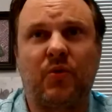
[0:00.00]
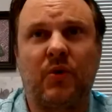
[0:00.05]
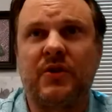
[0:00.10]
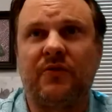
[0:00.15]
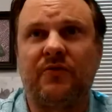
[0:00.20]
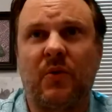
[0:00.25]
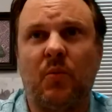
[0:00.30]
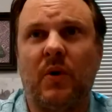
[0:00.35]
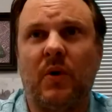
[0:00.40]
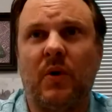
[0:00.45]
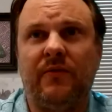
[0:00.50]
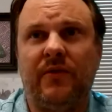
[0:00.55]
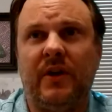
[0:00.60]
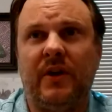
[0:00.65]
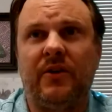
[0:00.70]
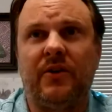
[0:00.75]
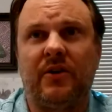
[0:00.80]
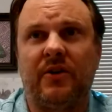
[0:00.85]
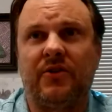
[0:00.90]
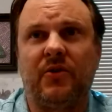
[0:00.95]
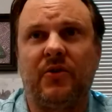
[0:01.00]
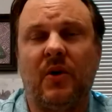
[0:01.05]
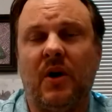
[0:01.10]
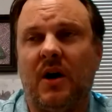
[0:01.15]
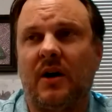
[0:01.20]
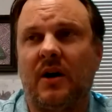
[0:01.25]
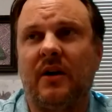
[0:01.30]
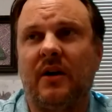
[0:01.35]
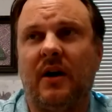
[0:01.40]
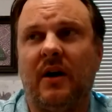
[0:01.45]
Switching from one vendor
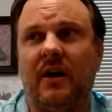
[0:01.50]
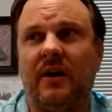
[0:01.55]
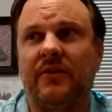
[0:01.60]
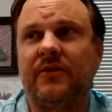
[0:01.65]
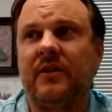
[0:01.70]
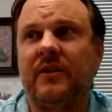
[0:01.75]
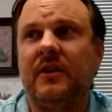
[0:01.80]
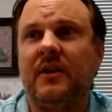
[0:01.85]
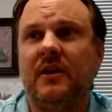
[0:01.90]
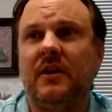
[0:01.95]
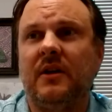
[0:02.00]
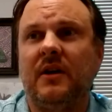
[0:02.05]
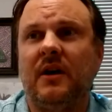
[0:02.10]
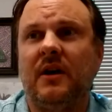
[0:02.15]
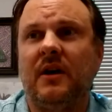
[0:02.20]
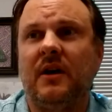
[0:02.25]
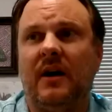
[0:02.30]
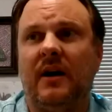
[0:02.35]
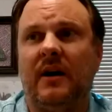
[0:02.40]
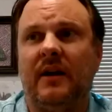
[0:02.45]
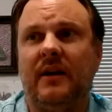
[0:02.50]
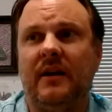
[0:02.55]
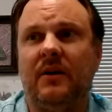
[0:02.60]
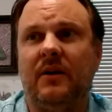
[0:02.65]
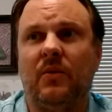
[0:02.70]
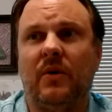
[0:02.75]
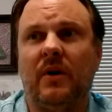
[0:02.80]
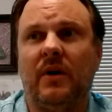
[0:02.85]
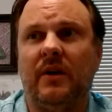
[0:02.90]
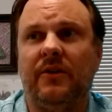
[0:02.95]
to Oknos,
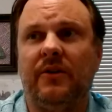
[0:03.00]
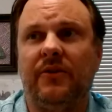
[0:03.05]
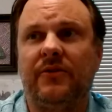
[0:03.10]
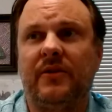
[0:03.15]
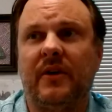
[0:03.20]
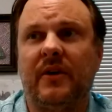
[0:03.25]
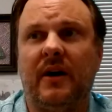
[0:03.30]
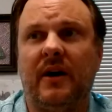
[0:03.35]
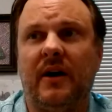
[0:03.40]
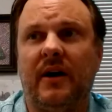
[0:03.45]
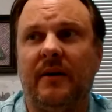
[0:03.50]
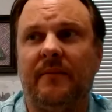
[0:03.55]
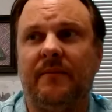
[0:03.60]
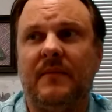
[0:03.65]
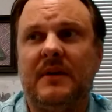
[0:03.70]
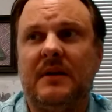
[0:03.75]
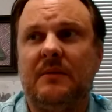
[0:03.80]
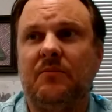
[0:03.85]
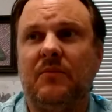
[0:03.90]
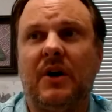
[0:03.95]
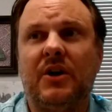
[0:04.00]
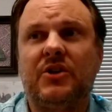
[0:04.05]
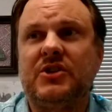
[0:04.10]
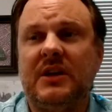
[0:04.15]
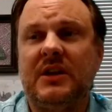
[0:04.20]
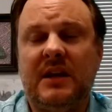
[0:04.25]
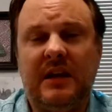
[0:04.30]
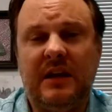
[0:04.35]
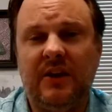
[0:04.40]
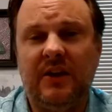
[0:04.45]
it was
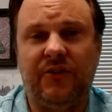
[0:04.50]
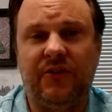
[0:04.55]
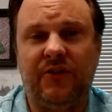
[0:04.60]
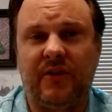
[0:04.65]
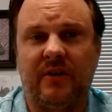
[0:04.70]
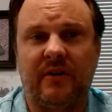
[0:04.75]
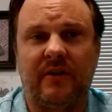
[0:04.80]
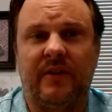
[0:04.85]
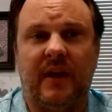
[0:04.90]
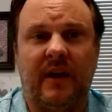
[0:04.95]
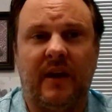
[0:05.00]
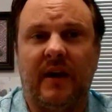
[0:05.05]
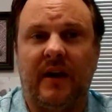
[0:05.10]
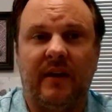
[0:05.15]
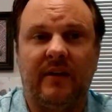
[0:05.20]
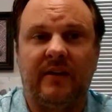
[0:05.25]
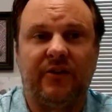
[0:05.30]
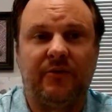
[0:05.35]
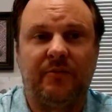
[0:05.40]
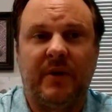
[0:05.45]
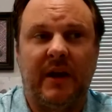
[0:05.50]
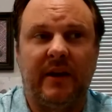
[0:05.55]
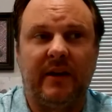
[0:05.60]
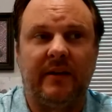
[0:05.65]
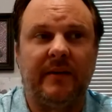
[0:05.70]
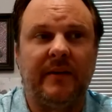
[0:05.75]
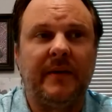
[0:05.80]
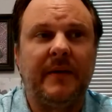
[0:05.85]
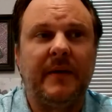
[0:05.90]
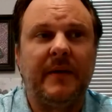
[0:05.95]
much easier than I
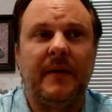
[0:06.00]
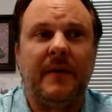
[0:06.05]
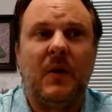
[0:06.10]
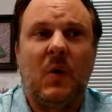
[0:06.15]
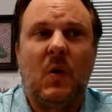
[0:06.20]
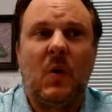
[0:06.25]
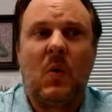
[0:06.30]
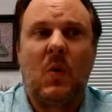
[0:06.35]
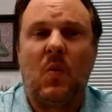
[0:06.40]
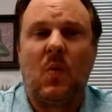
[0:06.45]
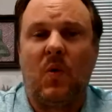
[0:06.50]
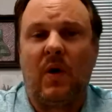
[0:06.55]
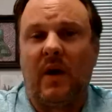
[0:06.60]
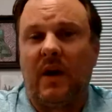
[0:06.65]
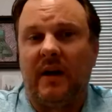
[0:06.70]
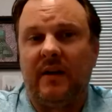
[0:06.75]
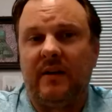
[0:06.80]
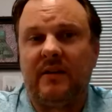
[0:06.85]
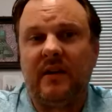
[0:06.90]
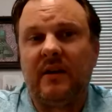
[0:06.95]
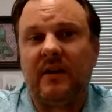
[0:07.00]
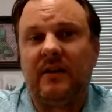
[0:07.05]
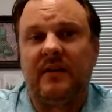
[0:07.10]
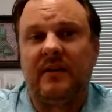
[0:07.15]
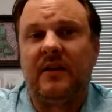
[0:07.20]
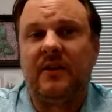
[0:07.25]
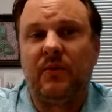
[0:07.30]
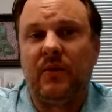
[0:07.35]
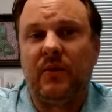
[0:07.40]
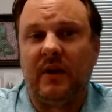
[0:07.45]
anticipated. What I
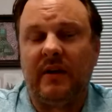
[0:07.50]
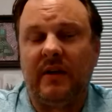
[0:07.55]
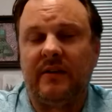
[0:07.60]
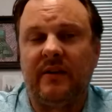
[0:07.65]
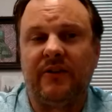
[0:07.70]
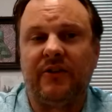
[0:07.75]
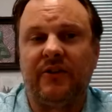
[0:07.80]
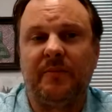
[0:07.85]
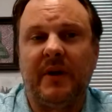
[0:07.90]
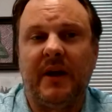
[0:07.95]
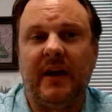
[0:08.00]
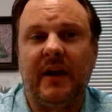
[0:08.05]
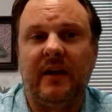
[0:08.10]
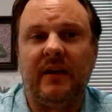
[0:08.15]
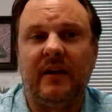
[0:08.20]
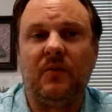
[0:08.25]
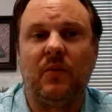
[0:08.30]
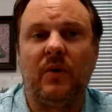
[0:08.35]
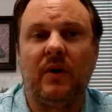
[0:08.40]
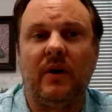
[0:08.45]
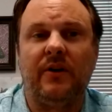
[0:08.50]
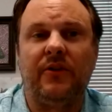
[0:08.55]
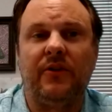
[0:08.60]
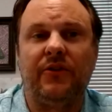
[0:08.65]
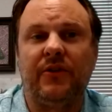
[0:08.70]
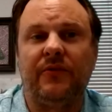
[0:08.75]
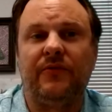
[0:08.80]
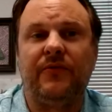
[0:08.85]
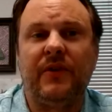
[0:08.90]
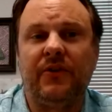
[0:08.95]
didn't really anticipate
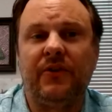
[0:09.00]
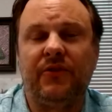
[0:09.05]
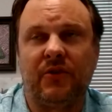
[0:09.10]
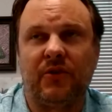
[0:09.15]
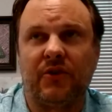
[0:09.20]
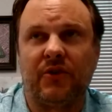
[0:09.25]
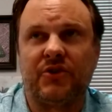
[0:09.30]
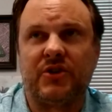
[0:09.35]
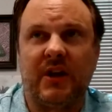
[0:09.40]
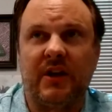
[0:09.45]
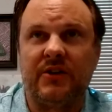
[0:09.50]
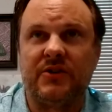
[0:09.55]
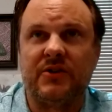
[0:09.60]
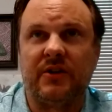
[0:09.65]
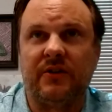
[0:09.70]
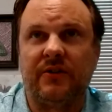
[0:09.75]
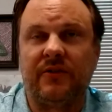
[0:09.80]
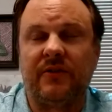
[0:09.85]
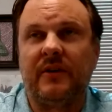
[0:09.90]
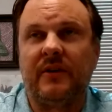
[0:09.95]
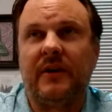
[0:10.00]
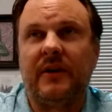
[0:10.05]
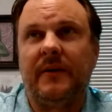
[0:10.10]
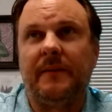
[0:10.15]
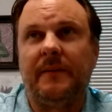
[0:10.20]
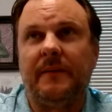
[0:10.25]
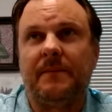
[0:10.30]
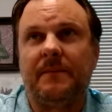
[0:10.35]
was the physical changes.